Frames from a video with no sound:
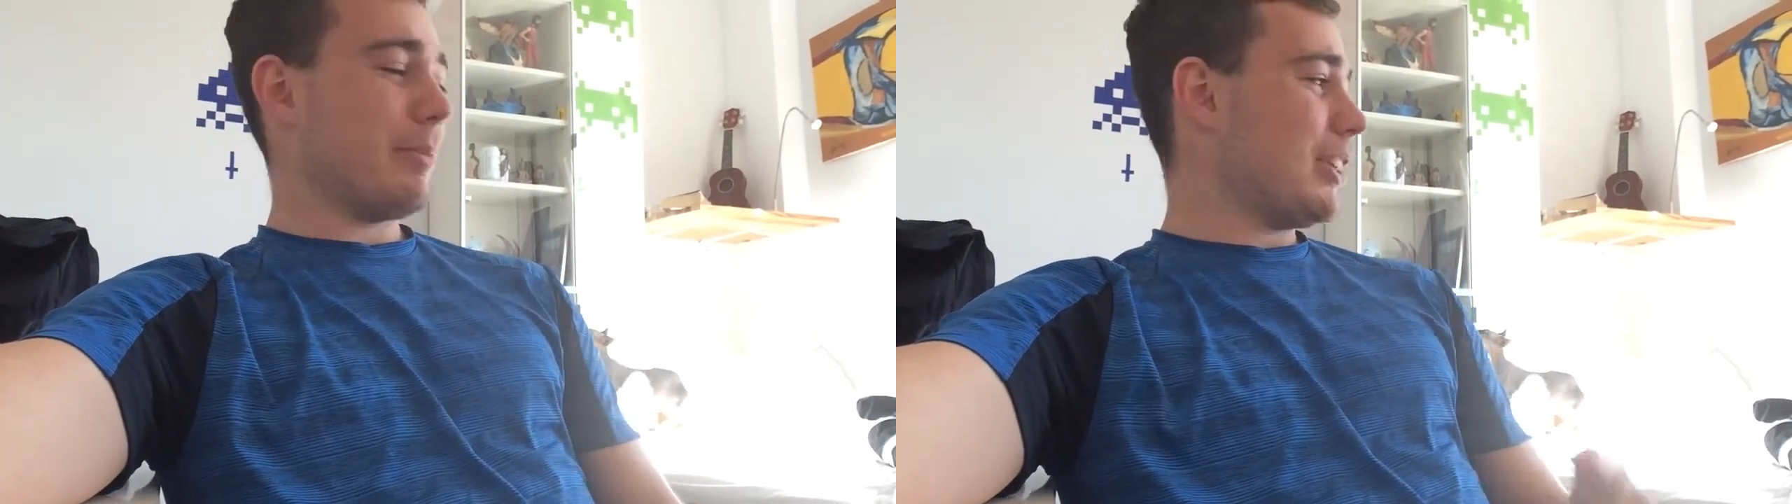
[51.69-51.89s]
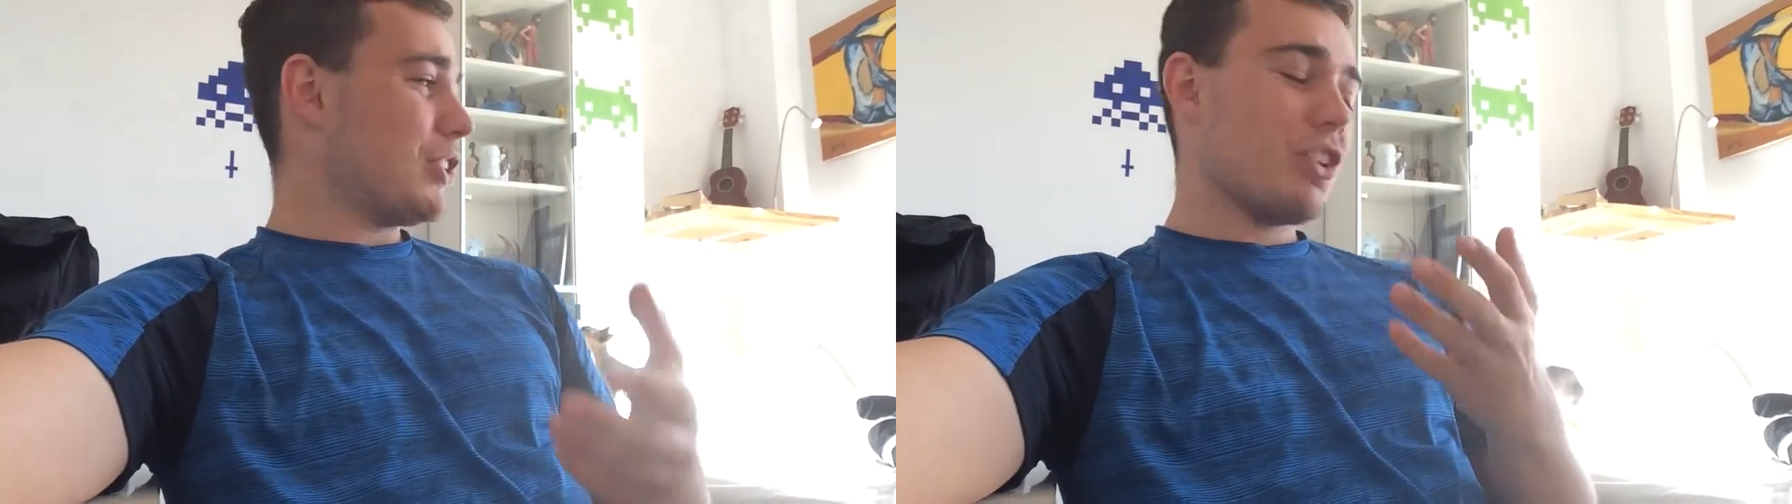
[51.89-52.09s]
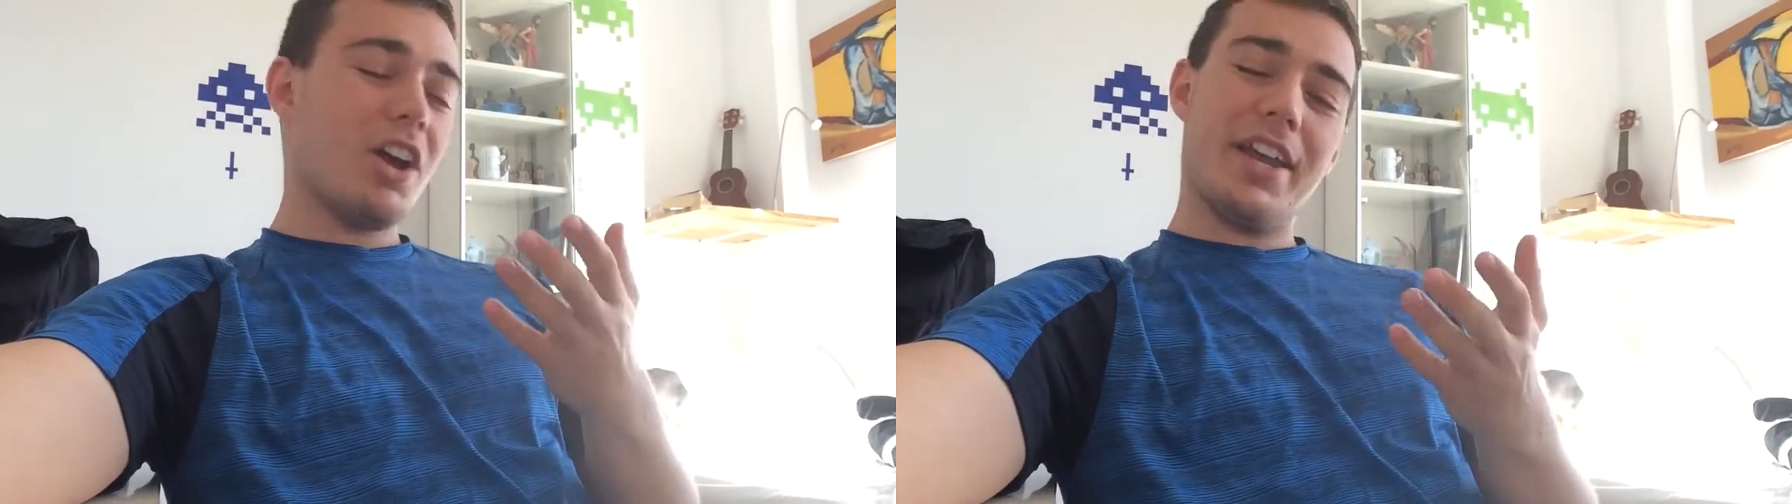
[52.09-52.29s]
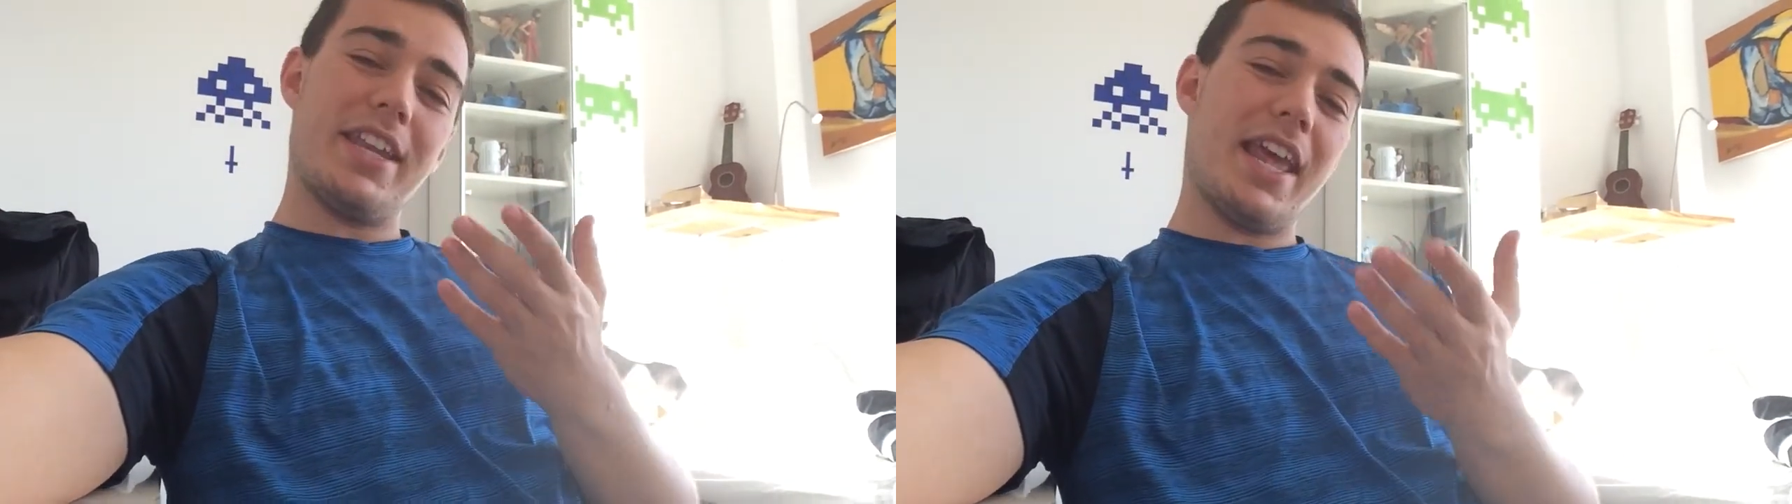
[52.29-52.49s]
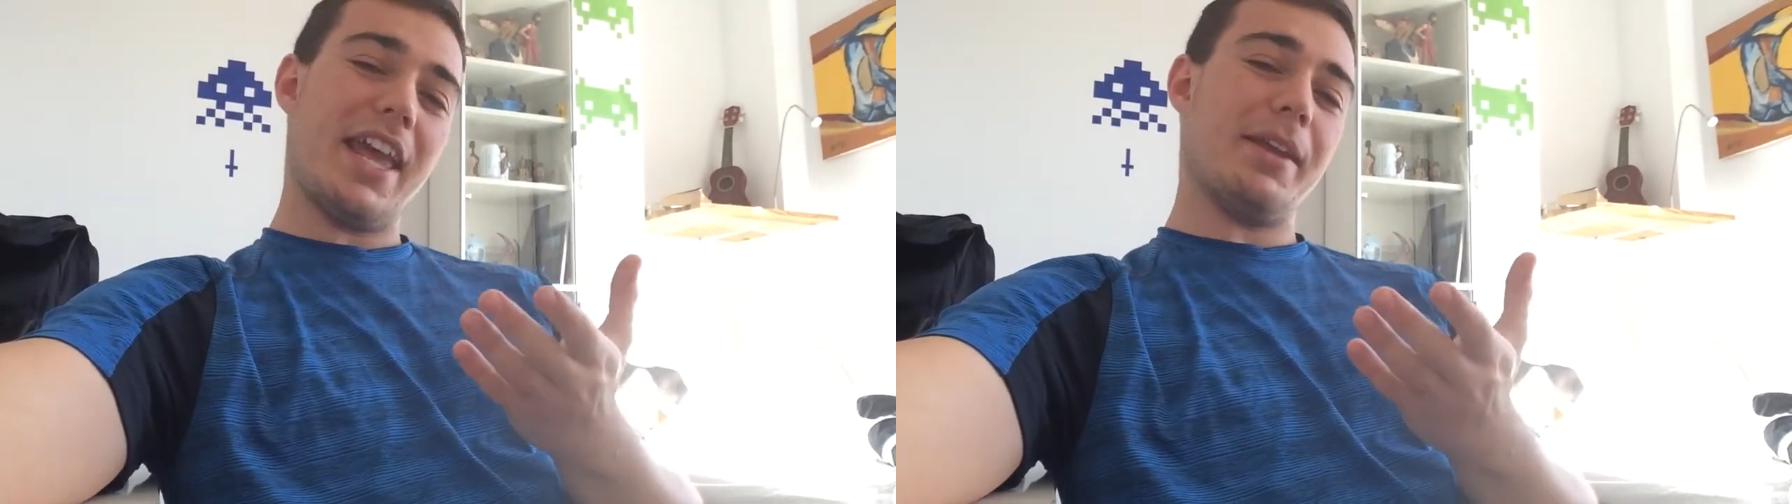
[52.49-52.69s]
I mean, try
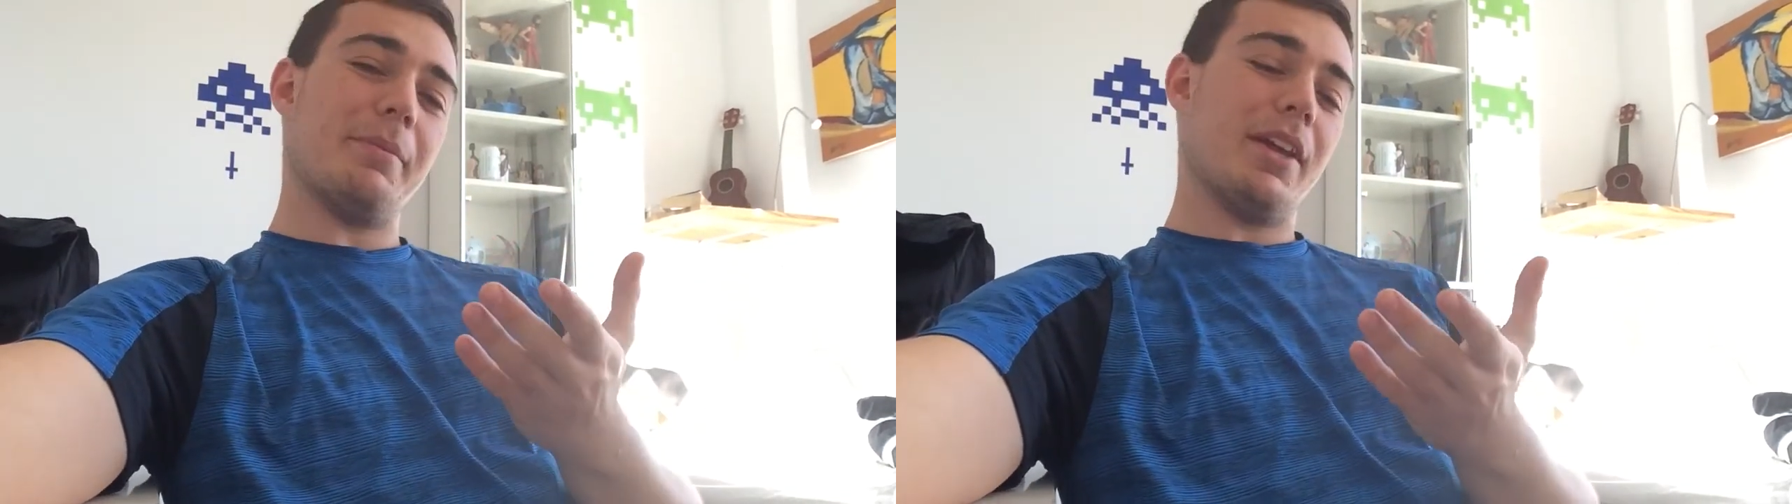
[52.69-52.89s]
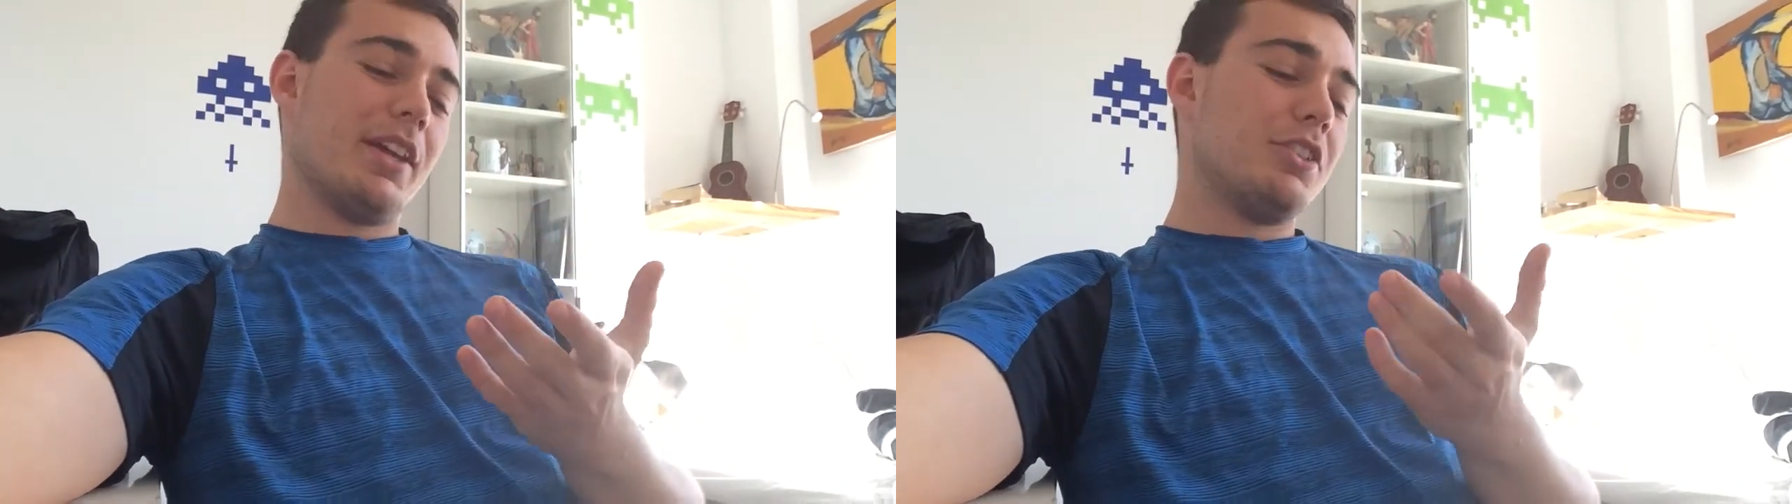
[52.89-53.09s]
and name